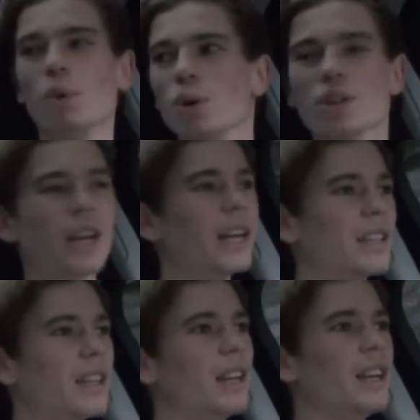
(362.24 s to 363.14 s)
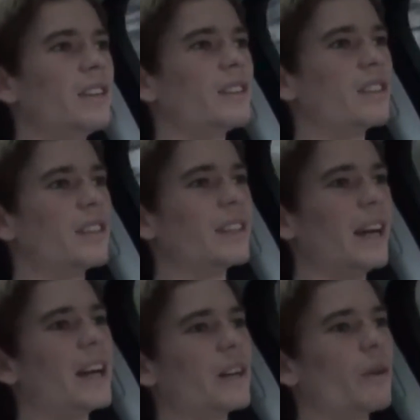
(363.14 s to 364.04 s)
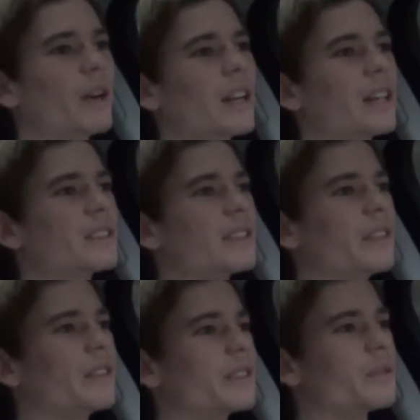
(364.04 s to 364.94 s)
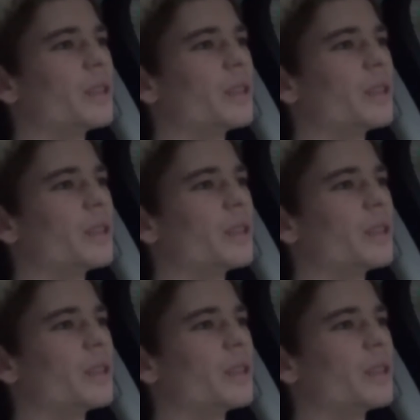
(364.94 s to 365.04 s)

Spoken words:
Porsche I had in LA. That had quite light steering as